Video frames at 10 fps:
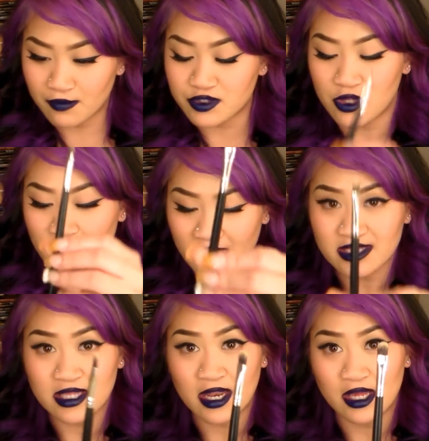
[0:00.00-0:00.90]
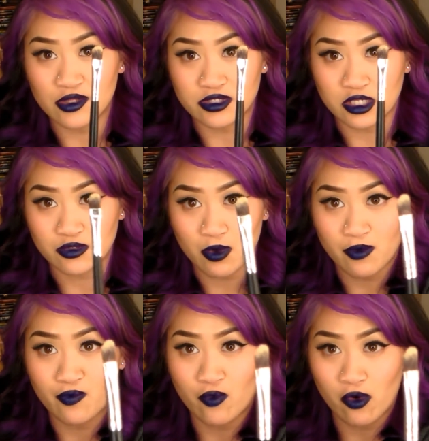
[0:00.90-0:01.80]
So like I said, I use this
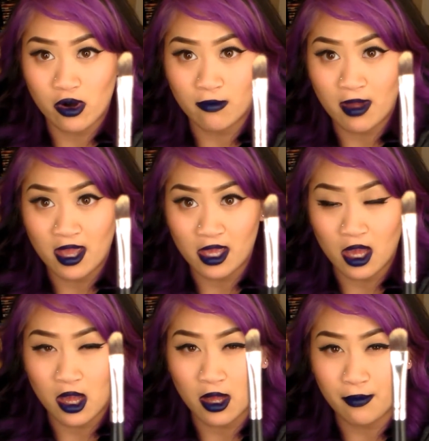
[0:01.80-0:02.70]
one for my